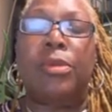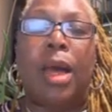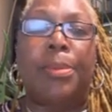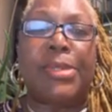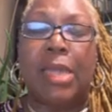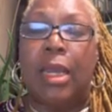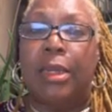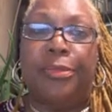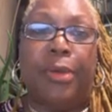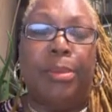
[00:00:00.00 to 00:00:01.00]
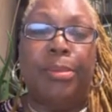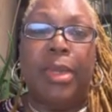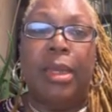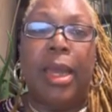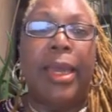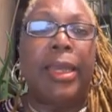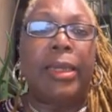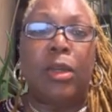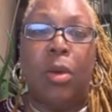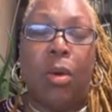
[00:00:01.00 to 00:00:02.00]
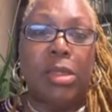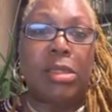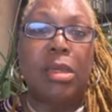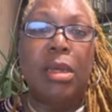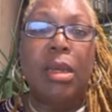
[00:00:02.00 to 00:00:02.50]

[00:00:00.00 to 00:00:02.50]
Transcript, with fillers: abstain from at any cost,